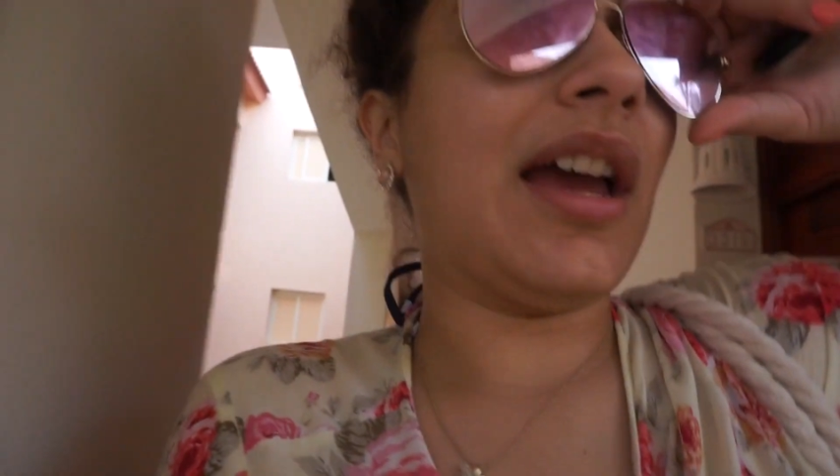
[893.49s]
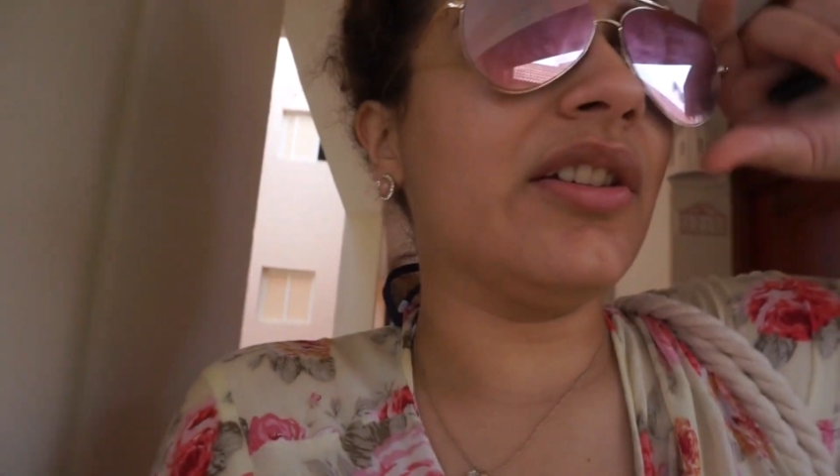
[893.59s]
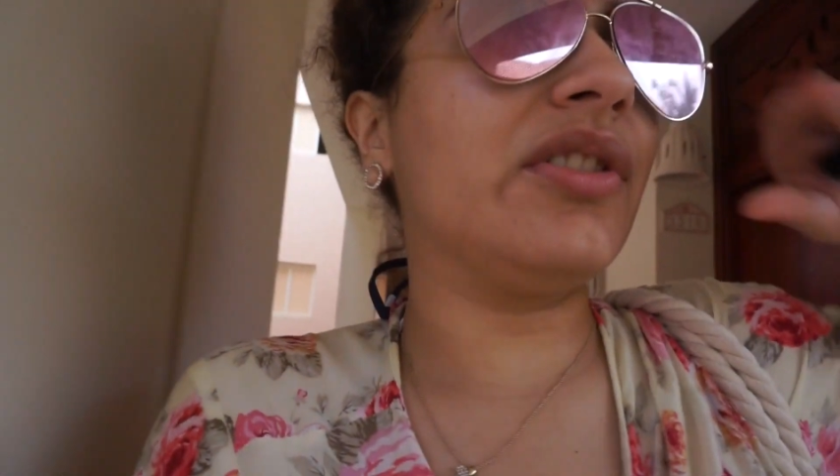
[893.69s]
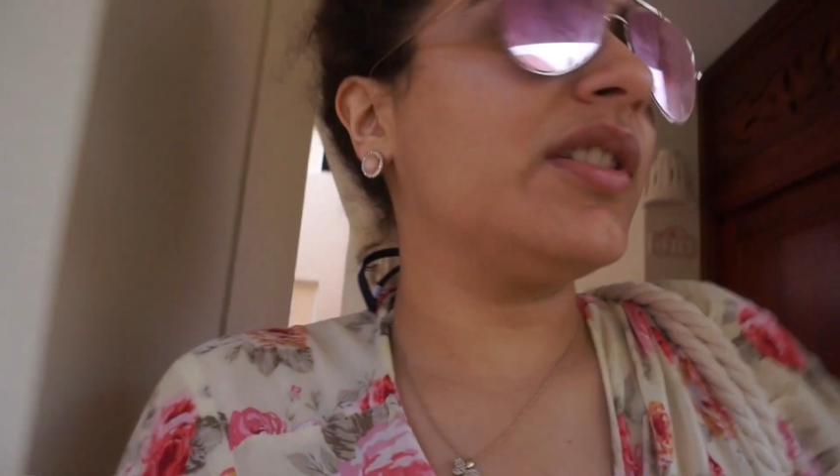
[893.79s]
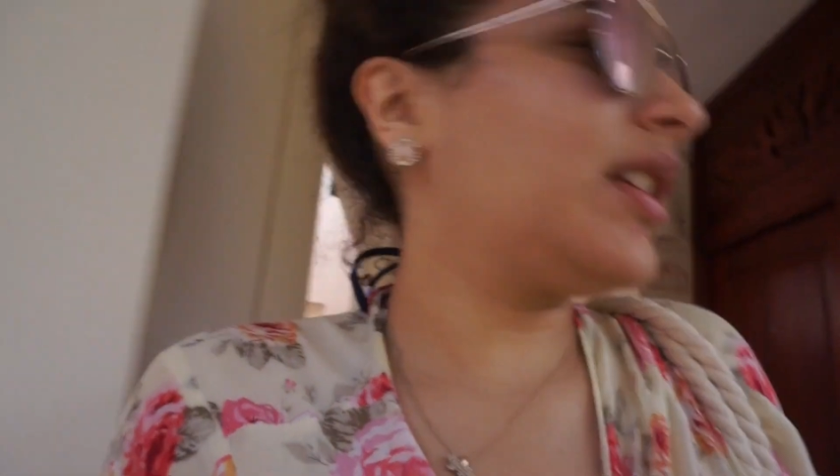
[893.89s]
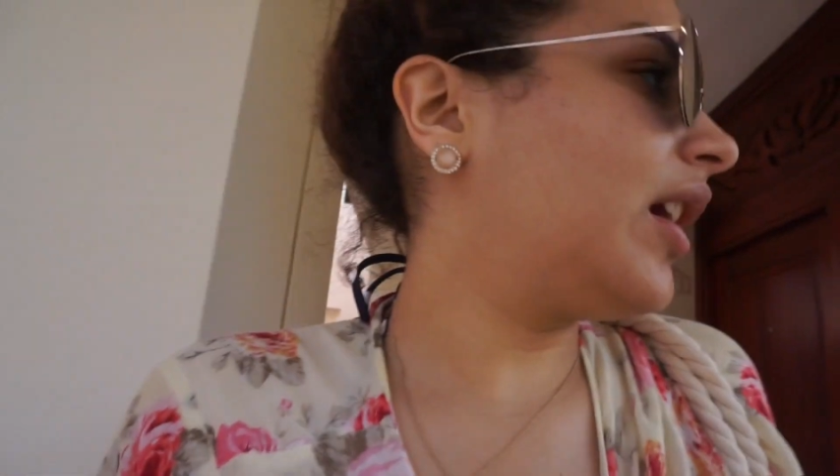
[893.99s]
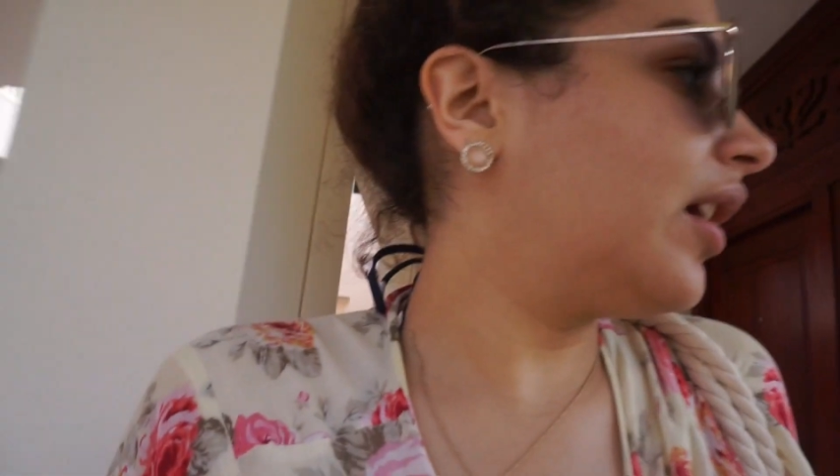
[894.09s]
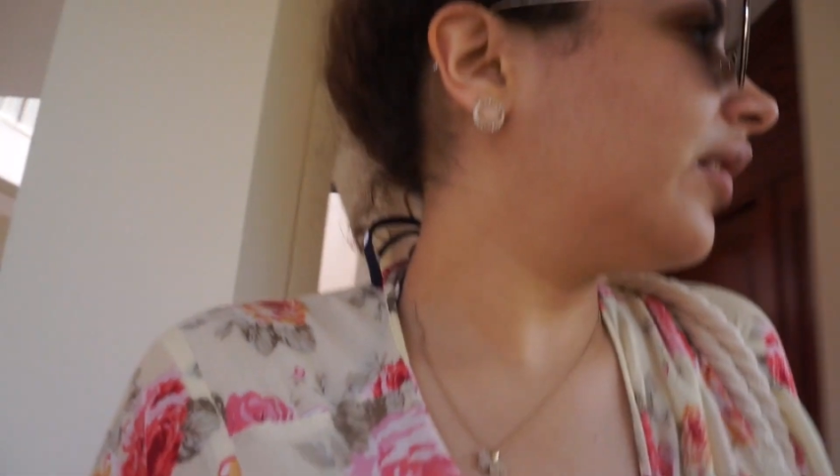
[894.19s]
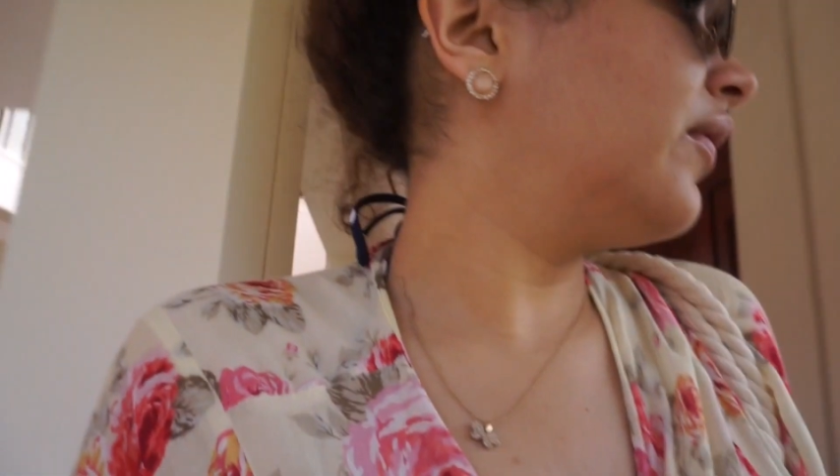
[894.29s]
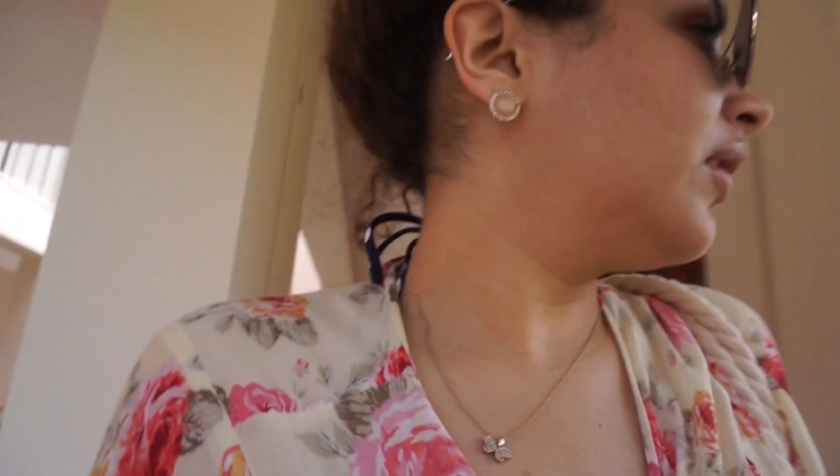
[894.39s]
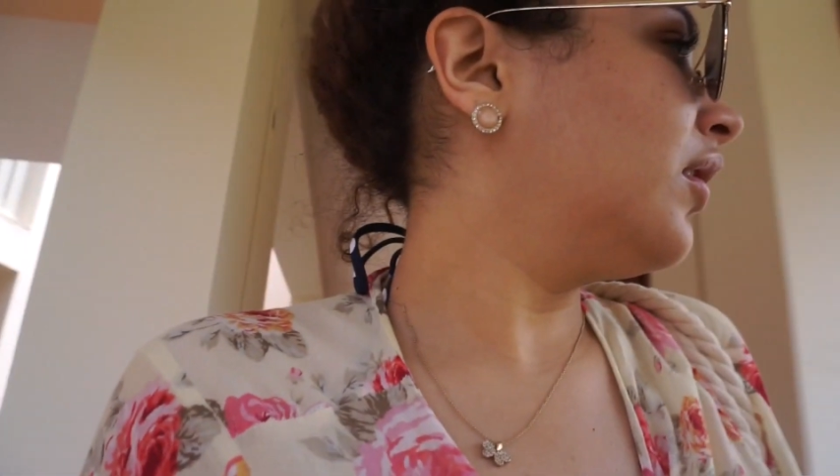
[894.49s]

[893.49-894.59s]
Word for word: packages they have